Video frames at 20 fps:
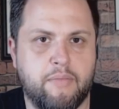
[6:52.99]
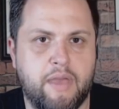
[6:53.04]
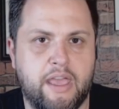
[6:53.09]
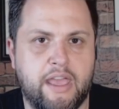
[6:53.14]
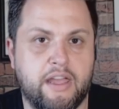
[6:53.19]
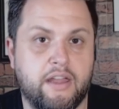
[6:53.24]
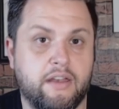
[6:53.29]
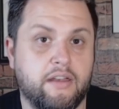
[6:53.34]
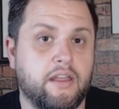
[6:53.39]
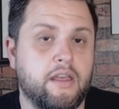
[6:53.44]

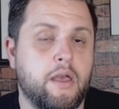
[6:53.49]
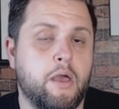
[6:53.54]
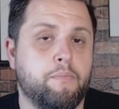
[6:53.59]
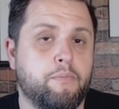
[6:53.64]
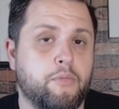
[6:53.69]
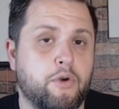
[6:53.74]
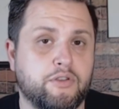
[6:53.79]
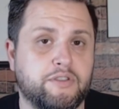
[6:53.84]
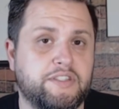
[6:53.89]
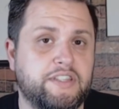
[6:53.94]
and
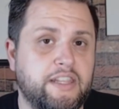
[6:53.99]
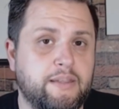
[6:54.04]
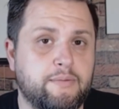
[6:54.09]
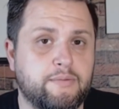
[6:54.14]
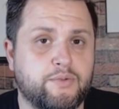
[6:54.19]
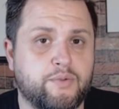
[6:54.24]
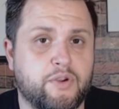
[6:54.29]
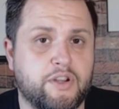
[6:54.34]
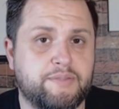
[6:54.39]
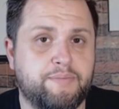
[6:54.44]
most teams
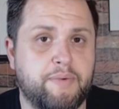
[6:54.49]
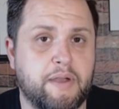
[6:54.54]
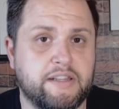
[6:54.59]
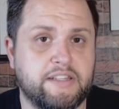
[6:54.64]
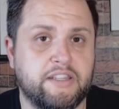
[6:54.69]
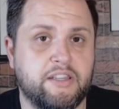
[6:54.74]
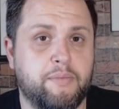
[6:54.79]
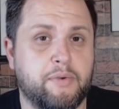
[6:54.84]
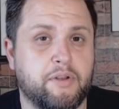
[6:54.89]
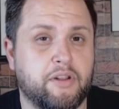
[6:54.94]
were
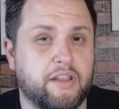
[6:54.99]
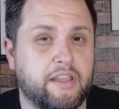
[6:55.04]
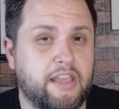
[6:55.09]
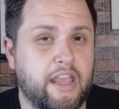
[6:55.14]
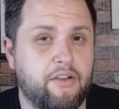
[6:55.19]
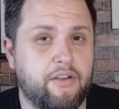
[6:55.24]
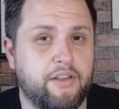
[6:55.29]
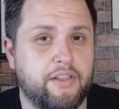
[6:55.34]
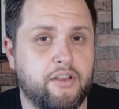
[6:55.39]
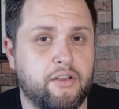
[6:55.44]
expecting to be able to
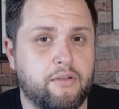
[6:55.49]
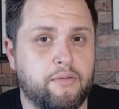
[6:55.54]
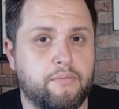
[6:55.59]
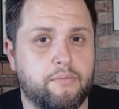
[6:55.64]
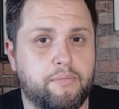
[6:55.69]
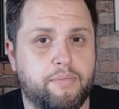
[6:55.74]
carry their